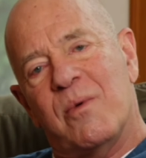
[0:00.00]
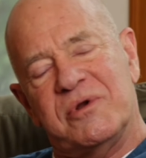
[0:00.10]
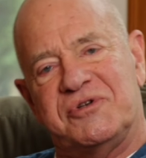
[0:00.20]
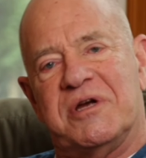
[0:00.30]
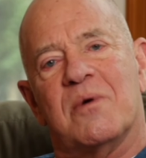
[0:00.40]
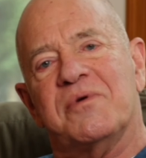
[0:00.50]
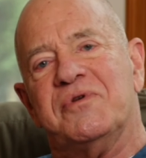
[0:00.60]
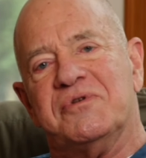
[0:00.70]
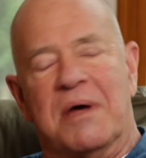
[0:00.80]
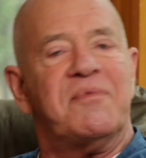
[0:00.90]
I want to share
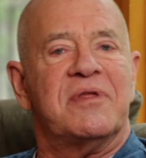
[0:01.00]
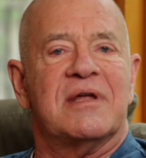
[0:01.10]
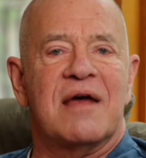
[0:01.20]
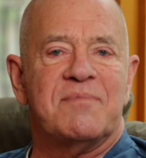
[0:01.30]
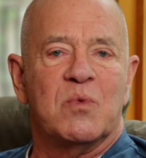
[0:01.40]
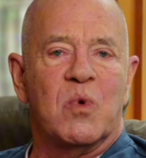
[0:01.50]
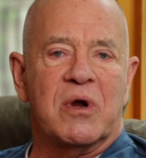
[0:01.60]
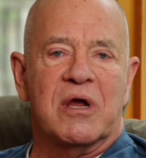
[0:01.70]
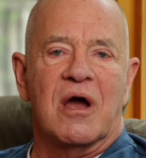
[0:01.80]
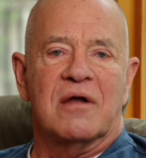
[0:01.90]
with you something that I've been
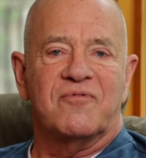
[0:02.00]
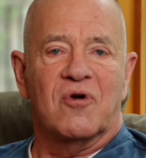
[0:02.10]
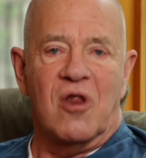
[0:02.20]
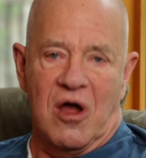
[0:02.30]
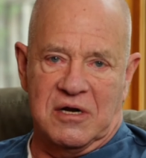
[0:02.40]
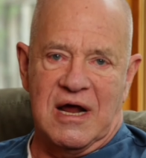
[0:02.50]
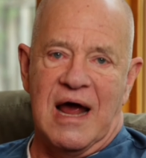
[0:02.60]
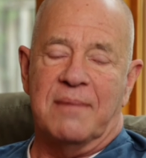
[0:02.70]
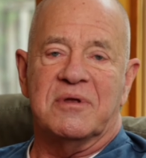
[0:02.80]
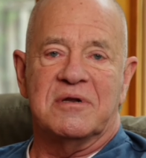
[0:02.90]
working on for a long time